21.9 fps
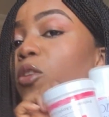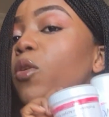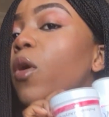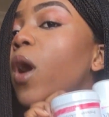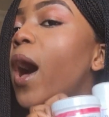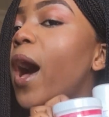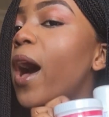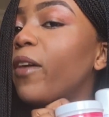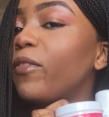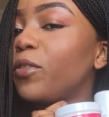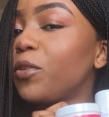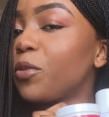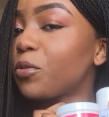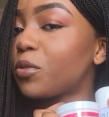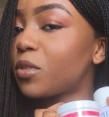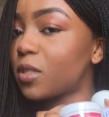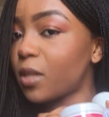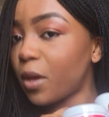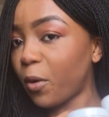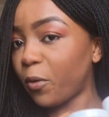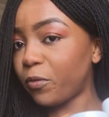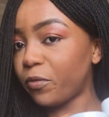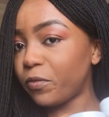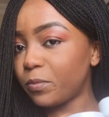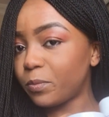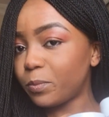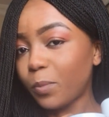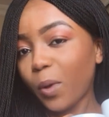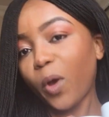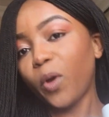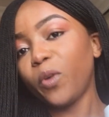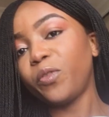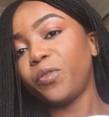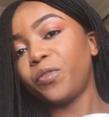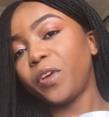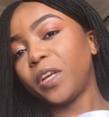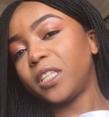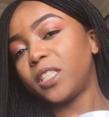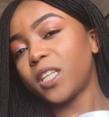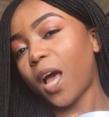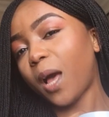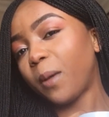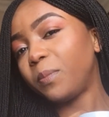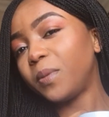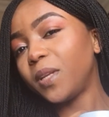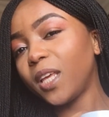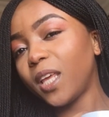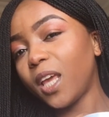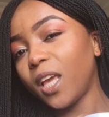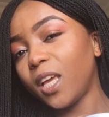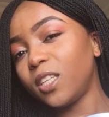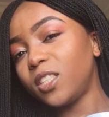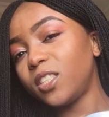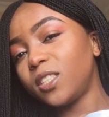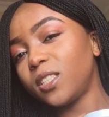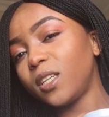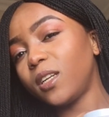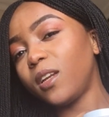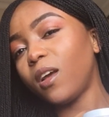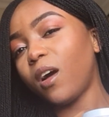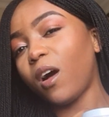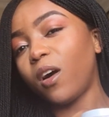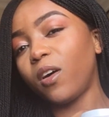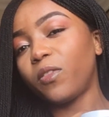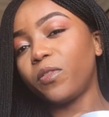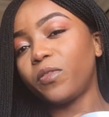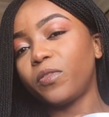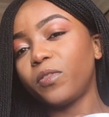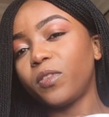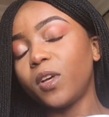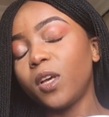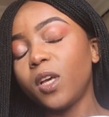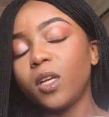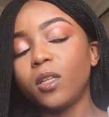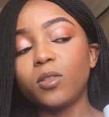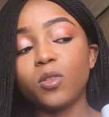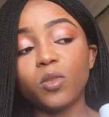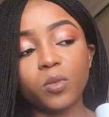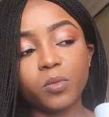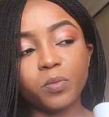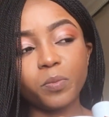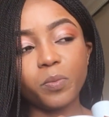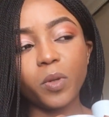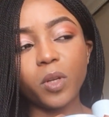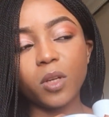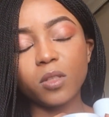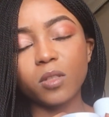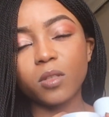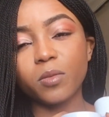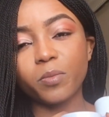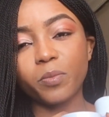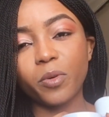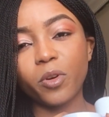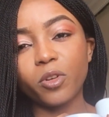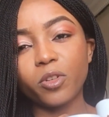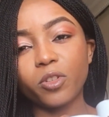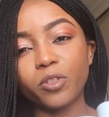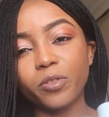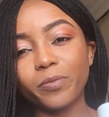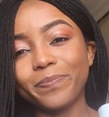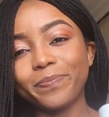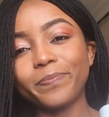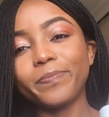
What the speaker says: you have yourself perfect application of, no, plus the brush,